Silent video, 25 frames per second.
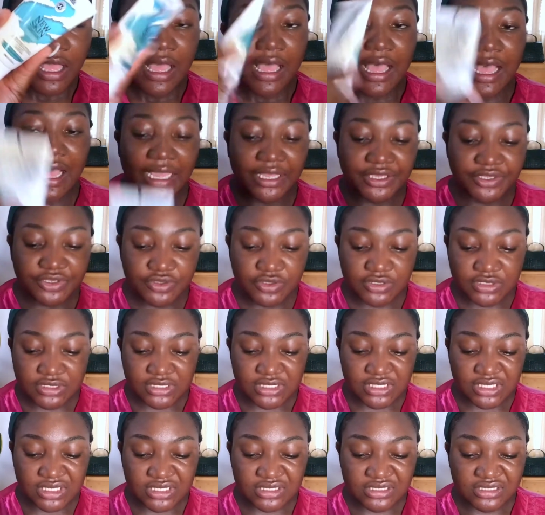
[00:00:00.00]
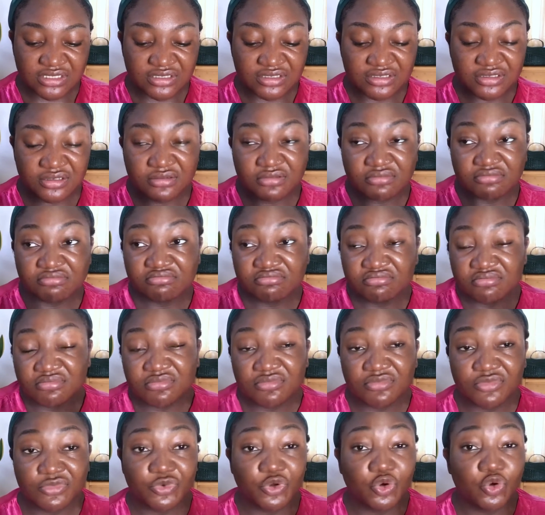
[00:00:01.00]
I use this
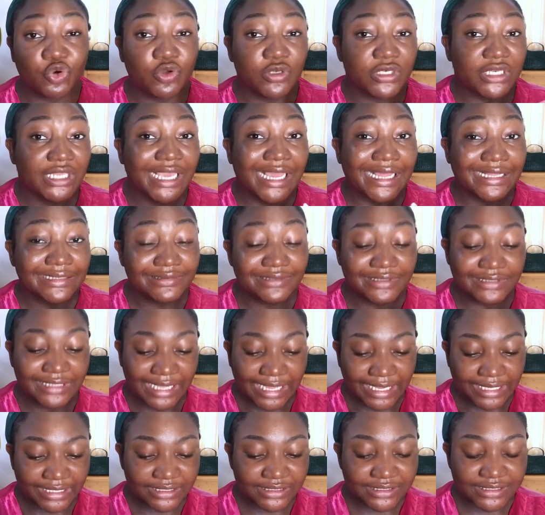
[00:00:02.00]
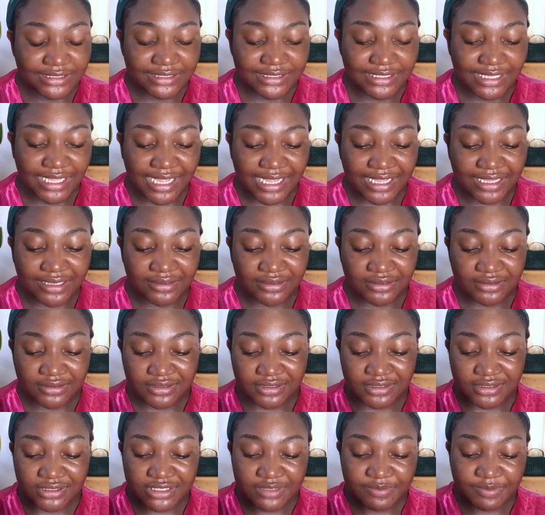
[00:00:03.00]
only at night, and
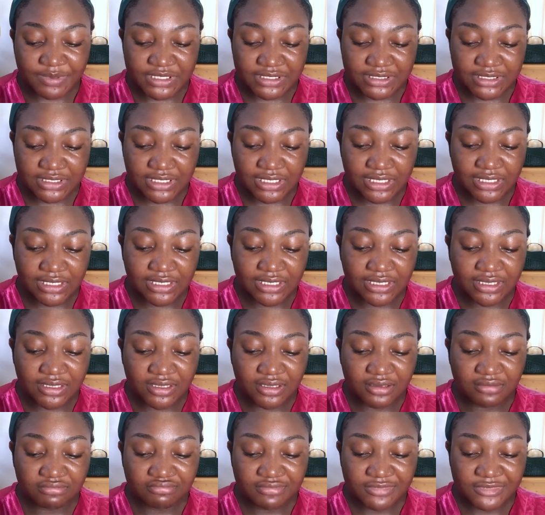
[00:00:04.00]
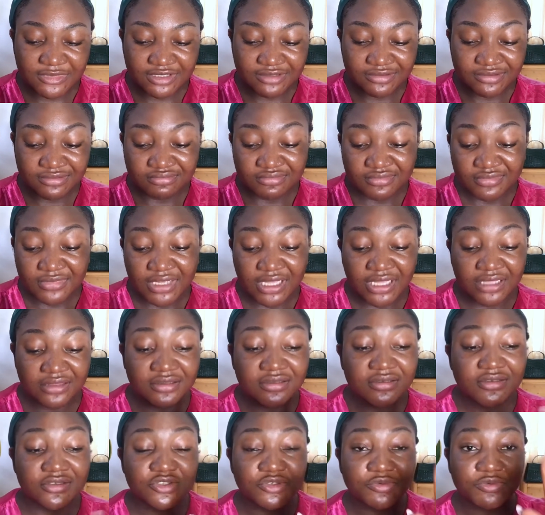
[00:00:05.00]
it's basically, I
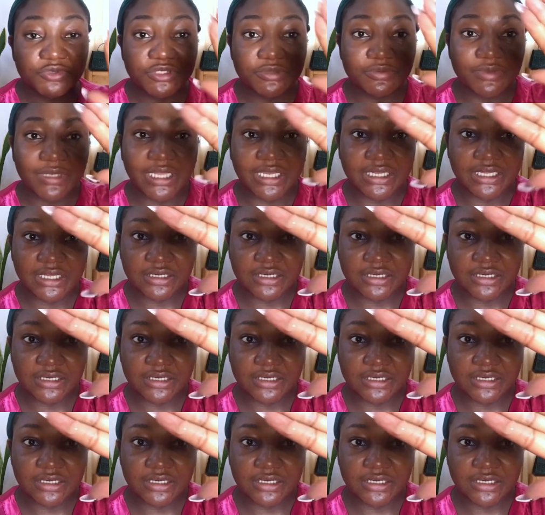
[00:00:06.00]
think it's supposed to be like an